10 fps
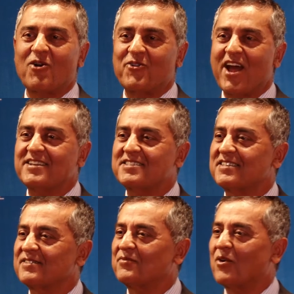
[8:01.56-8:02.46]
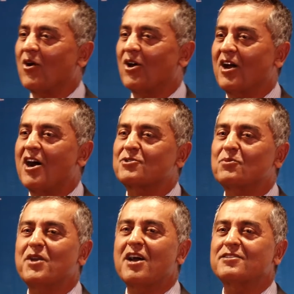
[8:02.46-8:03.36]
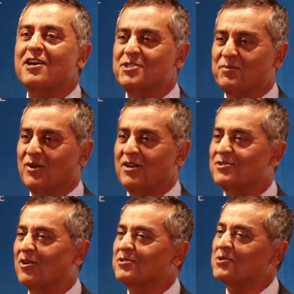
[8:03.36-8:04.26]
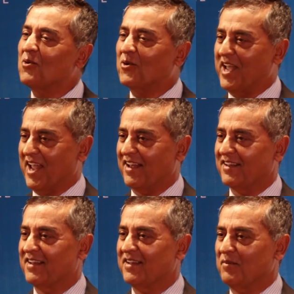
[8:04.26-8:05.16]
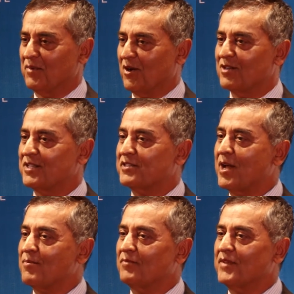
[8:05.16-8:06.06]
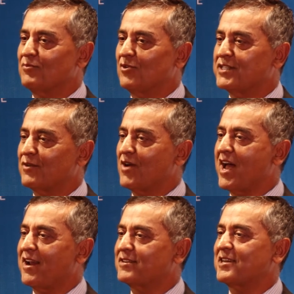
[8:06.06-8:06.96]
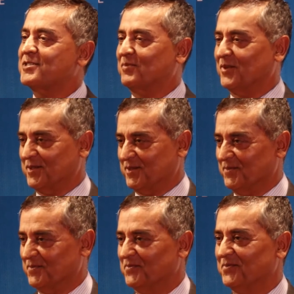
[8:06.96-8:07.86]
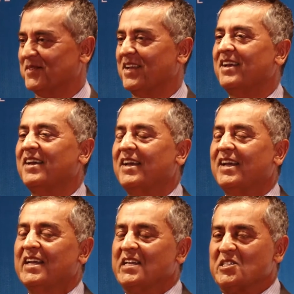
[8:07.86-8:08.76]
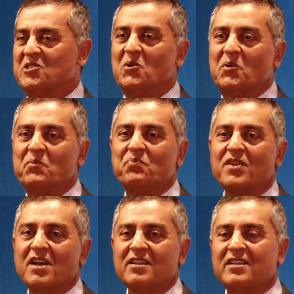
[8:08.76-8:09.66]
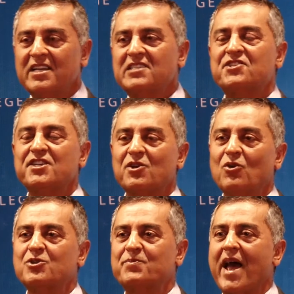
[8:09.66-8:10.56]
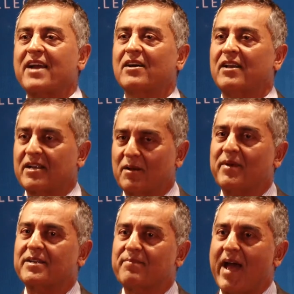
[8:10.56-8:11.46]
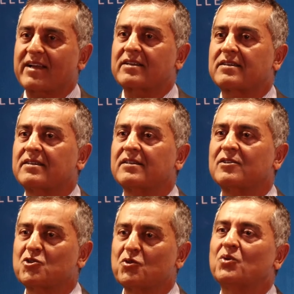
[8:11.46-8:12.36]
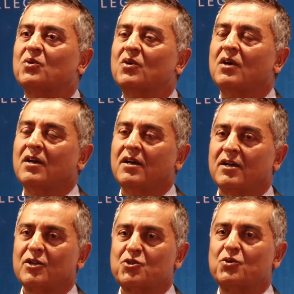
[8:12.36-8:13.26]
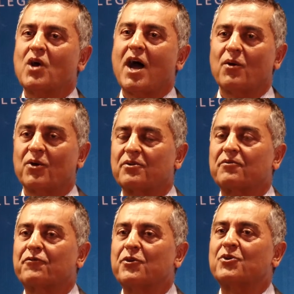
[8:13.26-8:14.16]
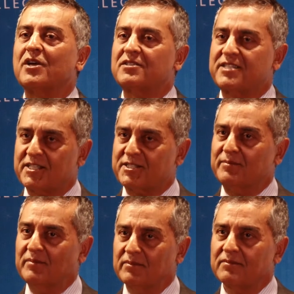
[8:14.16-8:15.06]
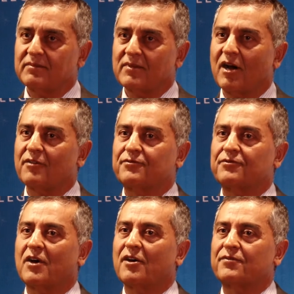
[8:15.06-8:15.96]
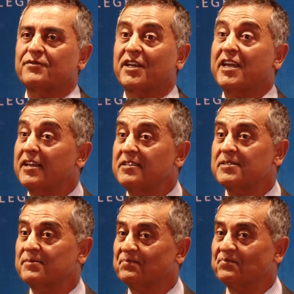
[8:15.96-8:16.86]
all right for all, to be untouchable is also okay, because some of them will say we are untouchables. So the history goes back a little bit back to our feudal system of the kings,